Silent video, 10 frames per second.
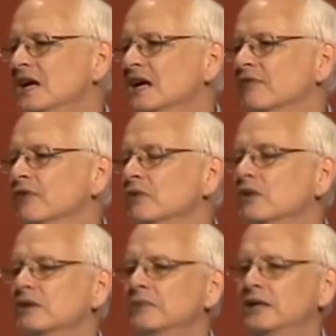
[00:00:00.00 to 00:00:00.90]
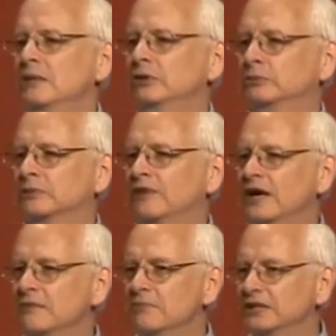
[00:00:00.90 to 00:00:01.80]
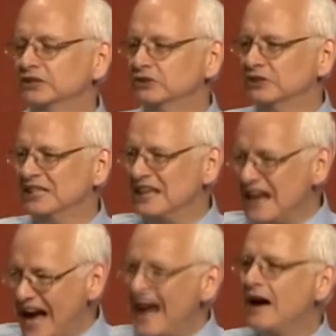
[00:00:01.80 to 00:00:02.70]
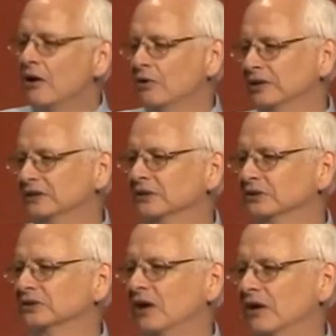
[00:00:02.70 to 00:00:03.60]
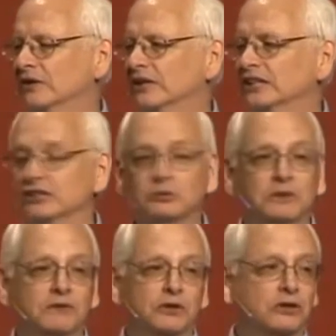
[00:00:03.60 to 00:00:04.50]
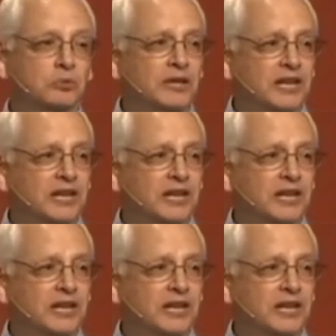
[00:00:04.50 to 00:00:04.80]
If we want to be able to provide ministry now in those congregations, we've learned we